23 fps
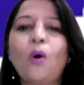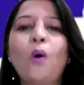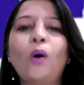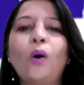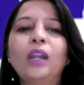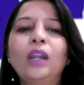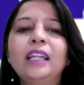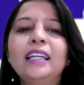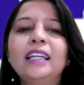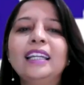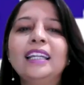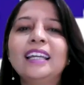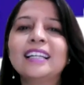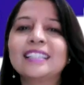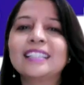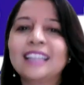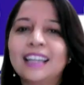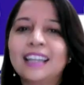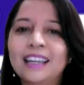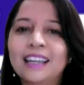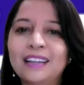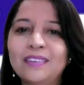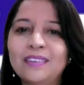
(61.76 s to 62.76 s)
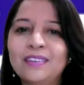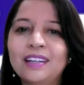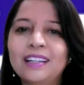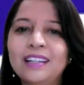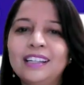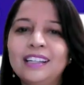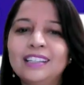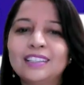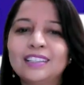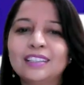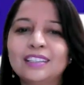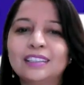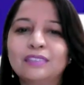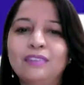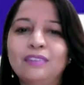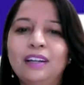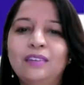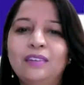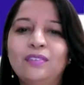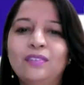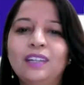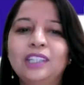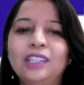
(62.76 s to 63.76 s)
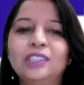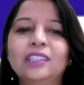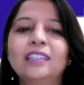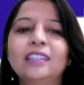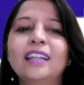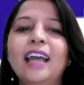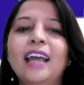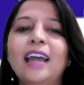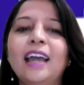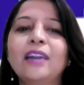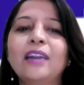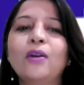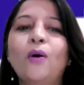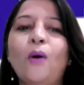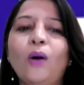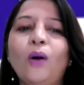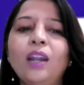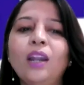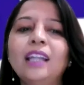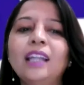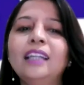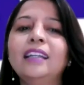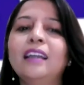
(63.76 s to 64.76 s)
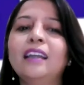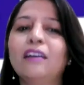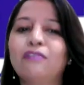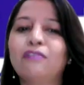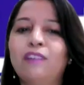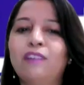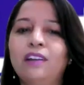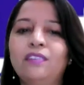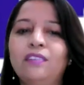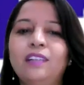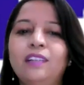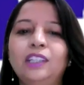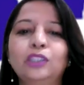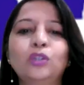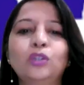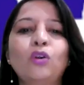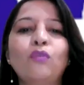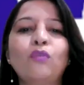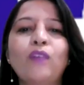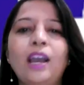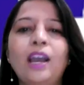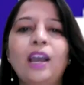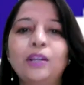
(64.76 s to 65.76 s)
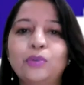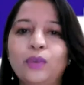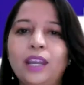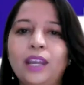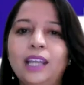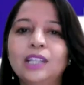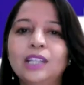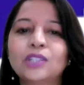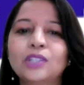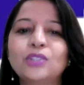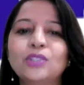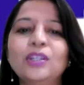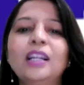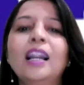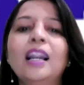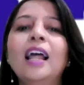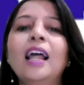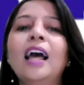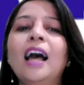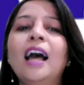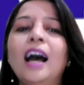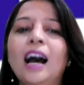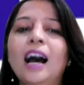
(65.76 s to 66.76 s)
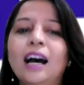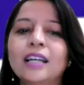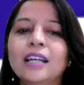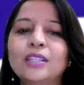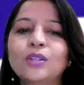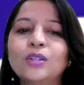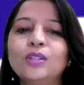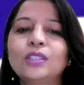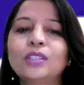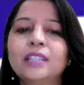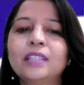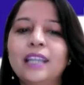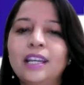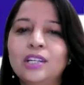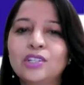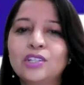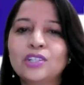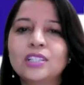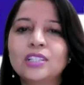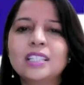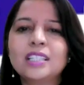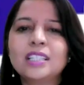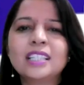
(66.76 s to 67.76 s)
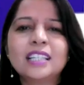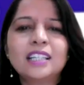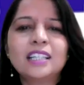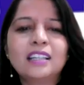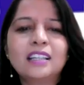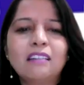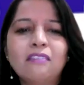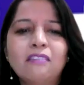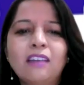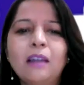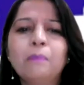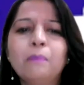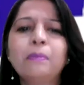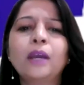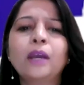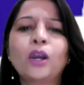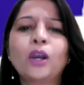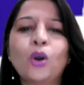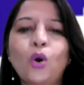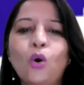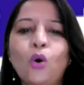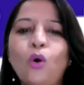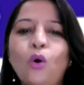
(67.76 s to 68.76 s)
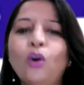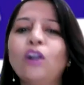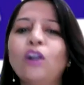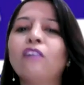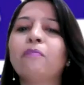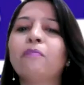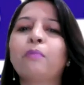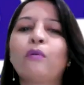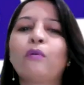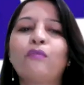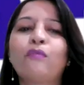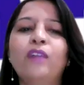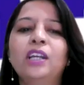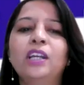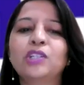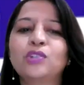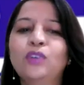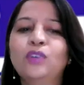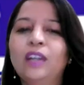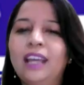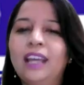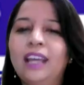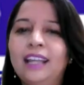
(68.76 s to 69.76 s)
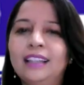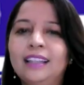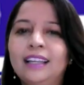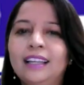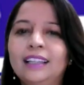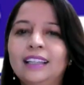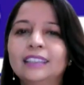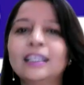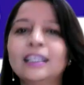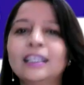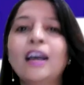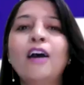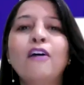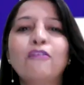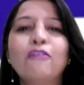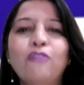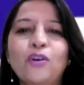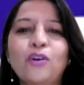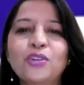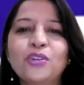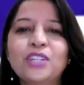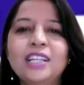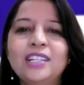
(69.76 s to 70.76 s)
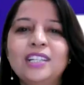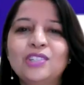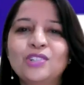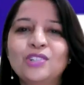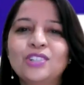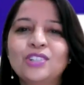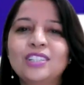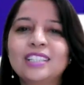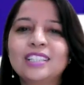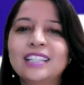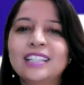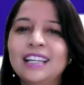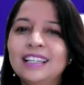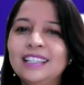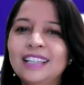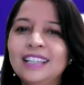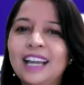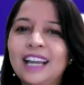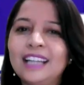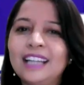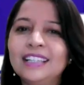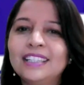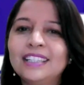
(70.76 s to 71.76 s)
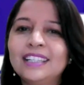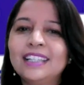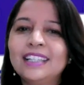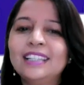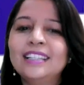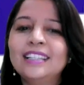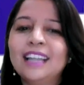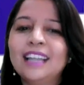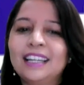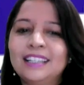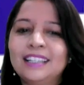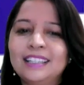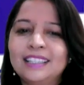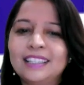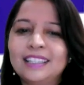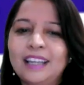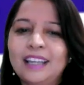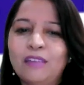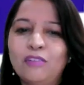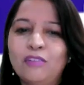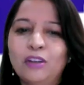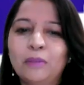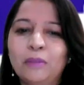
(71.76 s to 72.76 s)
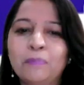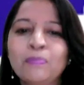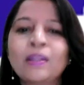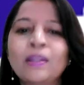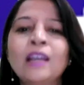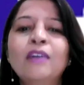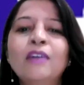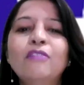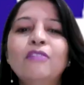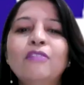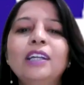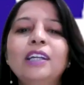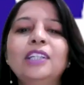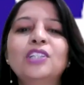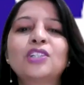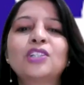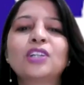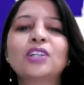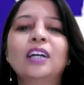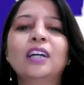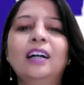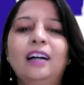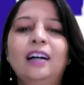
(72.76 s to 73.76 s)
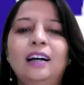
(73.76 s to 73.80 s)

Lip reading: All India Secondary Teachers Federation and All India Federation of Educational Associations, it developed a code of professional ethics for teachers in 1997, which